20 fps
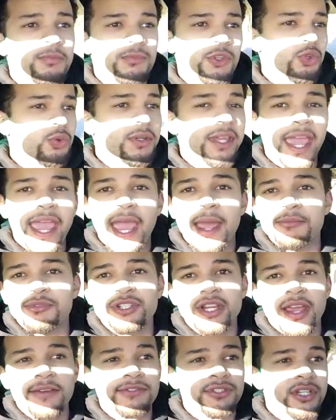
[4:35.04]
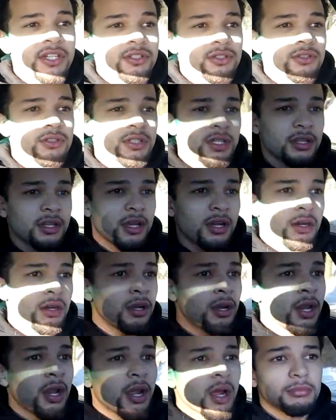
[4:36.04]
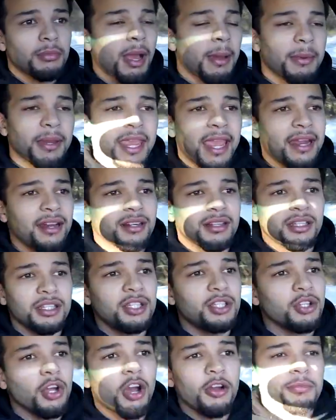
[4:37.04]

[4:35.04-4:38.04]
new camshaft sensors in there. My mechanic cleaned off